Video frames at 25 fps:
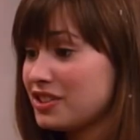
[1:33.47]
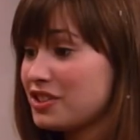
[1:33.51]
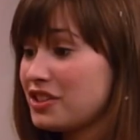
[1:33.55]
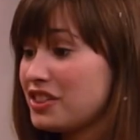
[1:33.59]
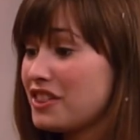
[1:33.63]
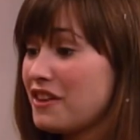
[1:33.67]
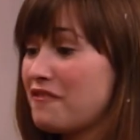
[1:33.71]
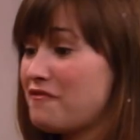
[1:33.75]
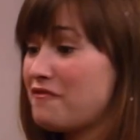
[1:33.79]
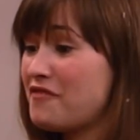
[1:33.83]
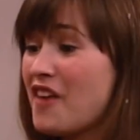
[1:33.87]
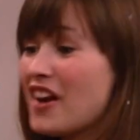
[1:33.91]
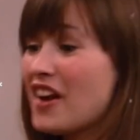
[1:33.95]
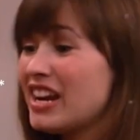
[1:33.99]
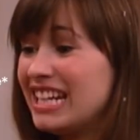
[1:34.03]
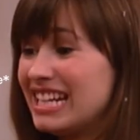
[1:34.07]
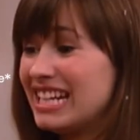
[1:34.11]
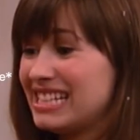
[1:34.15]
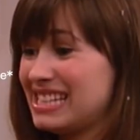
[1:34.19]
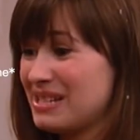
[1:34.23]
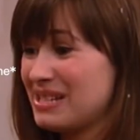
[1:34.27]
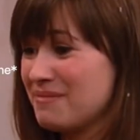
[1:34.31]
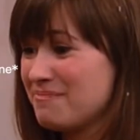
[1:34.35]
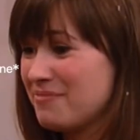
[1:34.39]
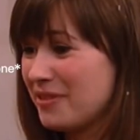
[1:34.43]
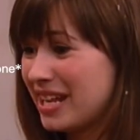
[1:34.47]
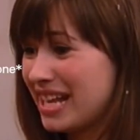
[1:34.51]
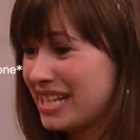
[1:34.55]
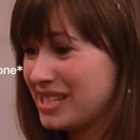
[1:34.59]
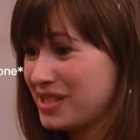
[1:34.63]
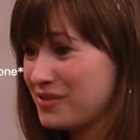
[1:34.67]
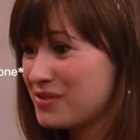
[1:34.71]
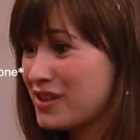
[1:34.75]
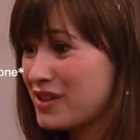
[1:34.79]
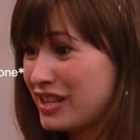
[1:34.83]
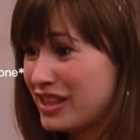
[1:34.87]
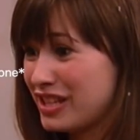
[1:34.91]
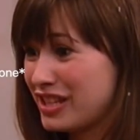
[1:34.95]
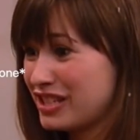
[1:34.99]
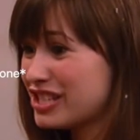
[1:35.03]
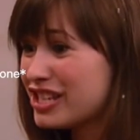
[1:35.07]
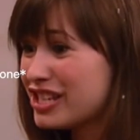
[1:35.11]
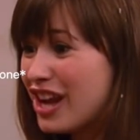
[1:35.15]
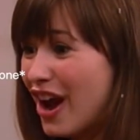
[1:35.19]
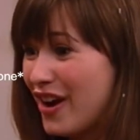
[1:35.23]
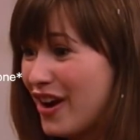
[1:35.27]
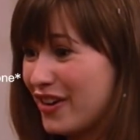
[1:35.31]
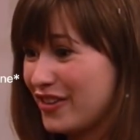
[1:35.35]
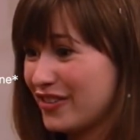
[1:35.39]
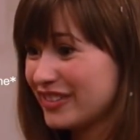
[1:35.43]
the funniest and prettiest one on the show.
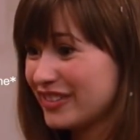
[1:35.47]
